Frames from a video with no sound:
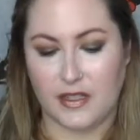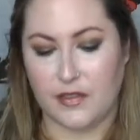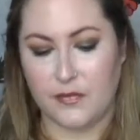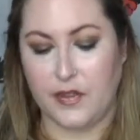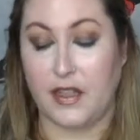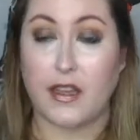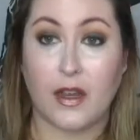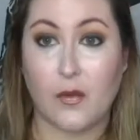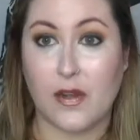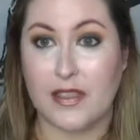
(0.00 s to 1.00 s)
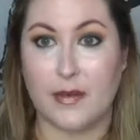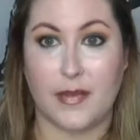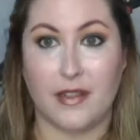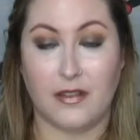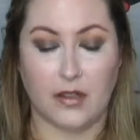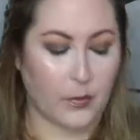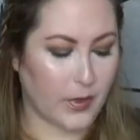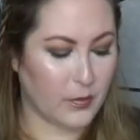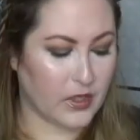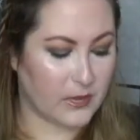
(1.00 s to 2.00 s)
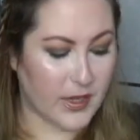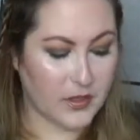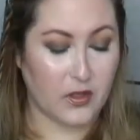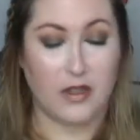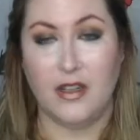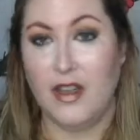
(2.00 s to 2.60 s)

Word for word: feel like I want something a little bit more special.